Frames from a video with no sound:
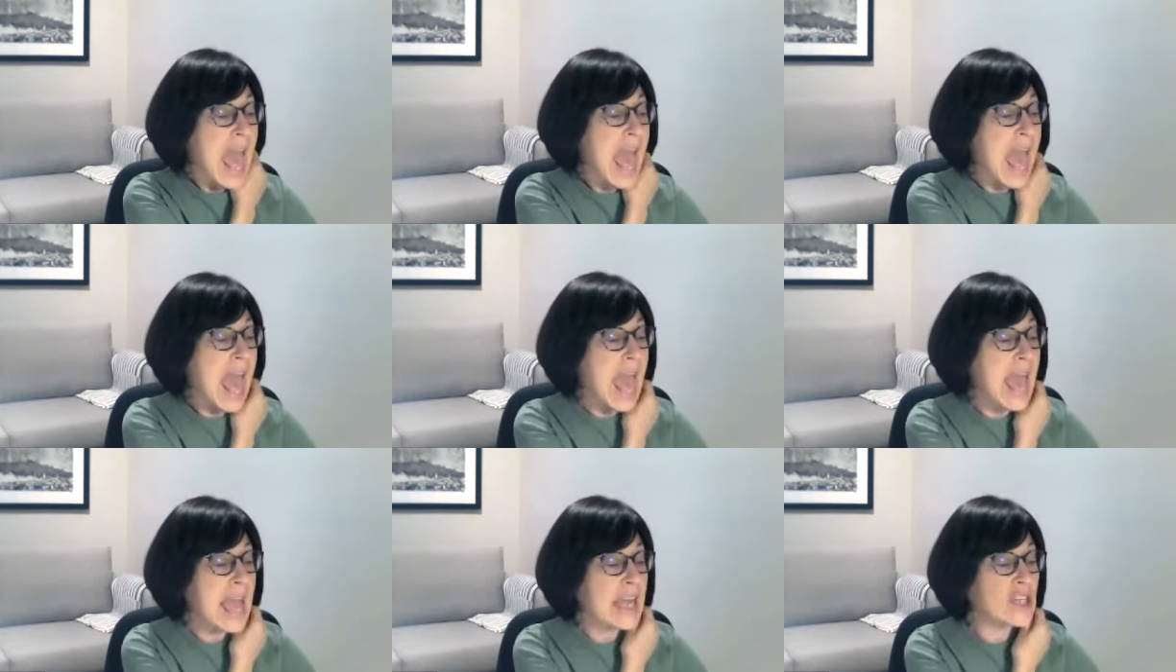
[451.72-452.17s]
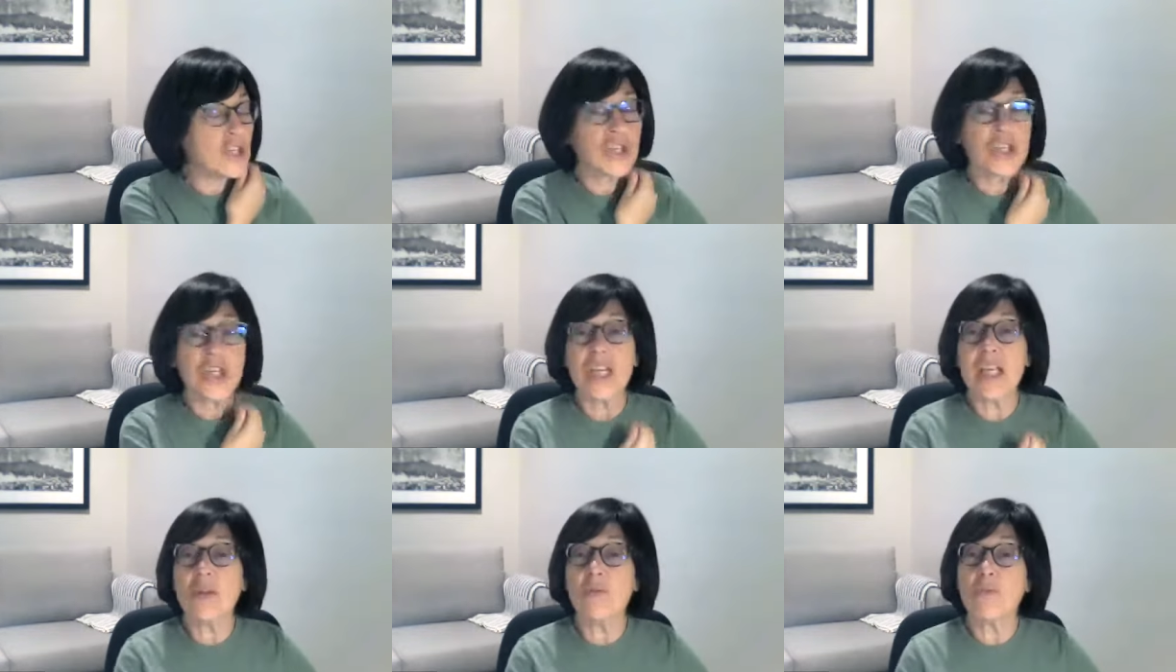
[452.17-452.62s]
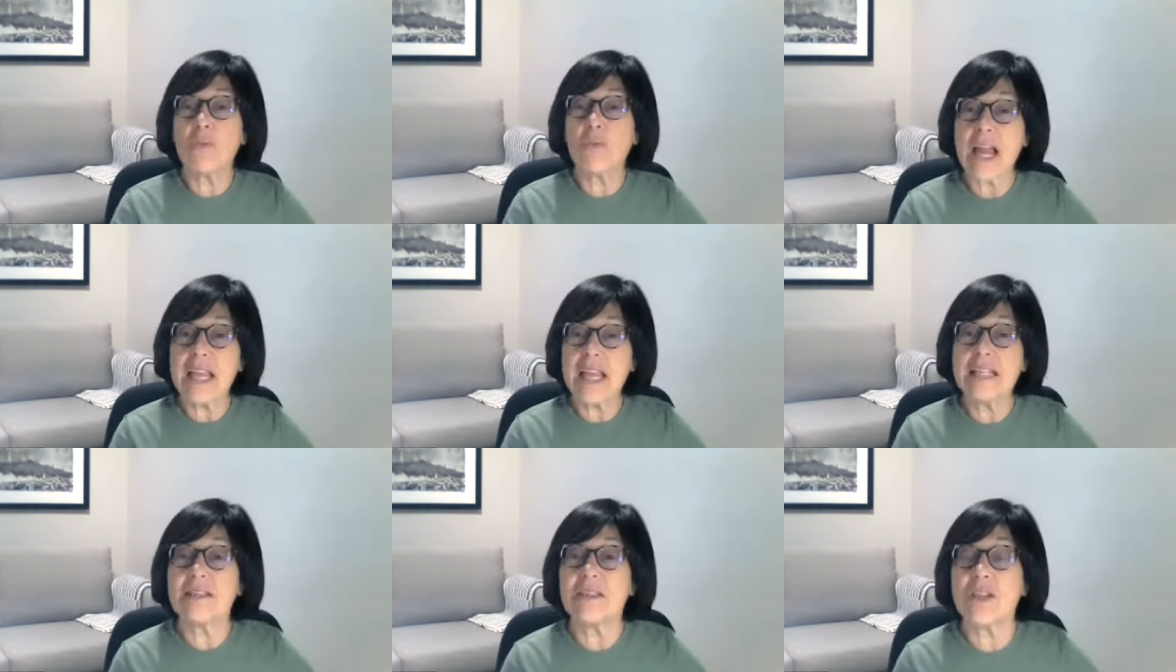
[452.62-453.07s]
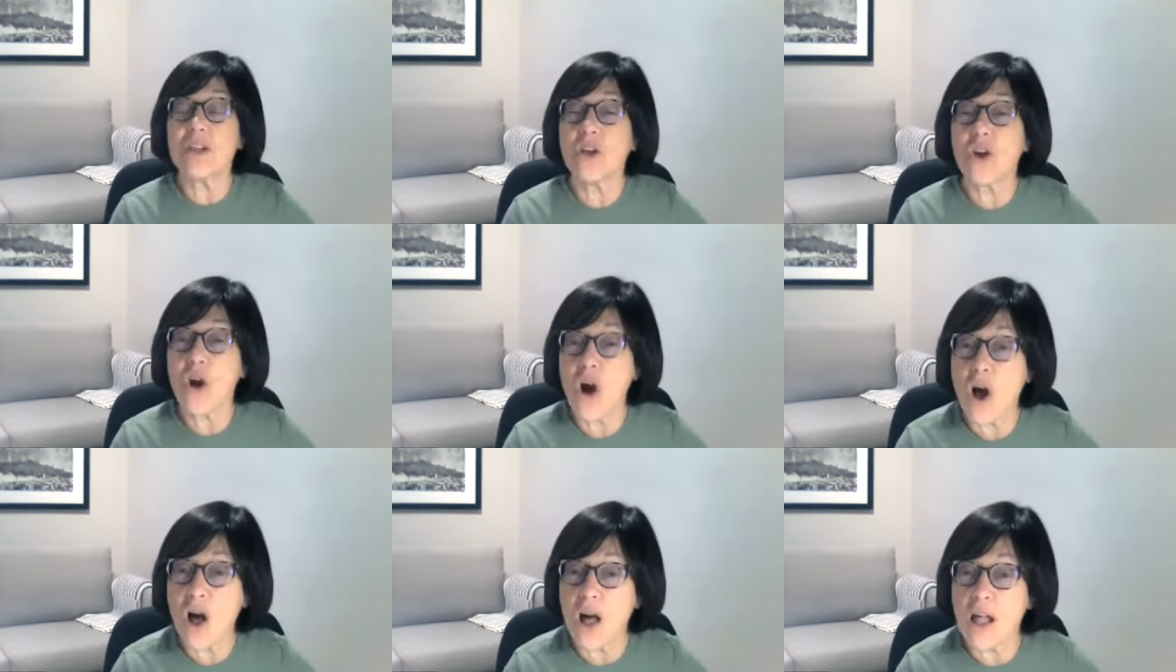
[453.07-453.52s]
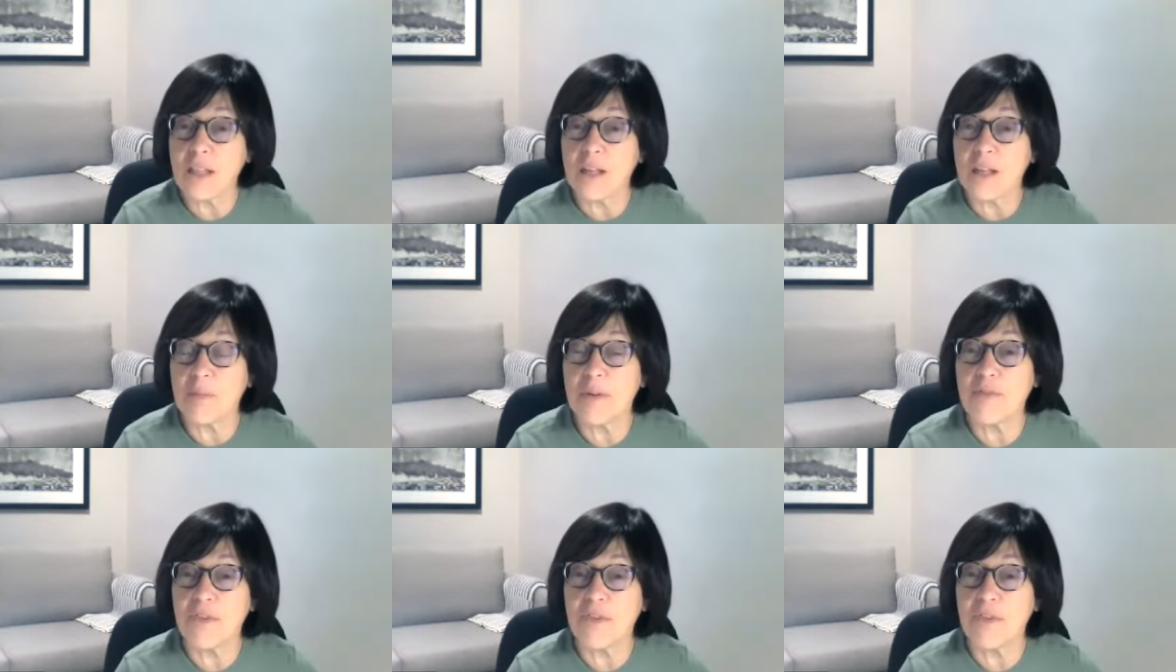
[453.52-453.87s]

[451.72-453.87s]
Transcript: and she writes a column,